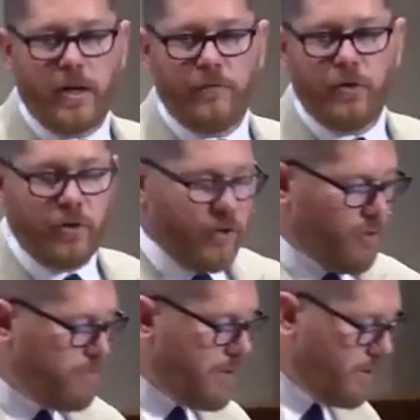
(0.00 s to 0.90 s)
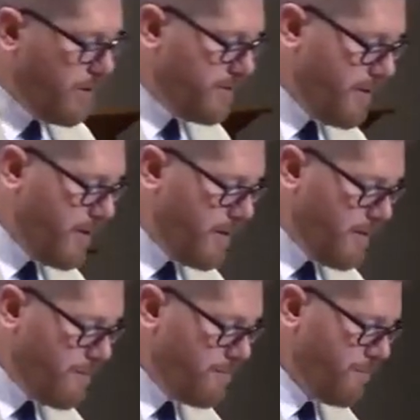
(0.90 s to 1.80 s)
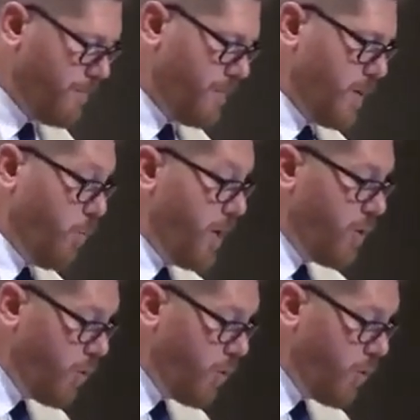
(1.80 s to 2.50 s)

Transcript: of your humility what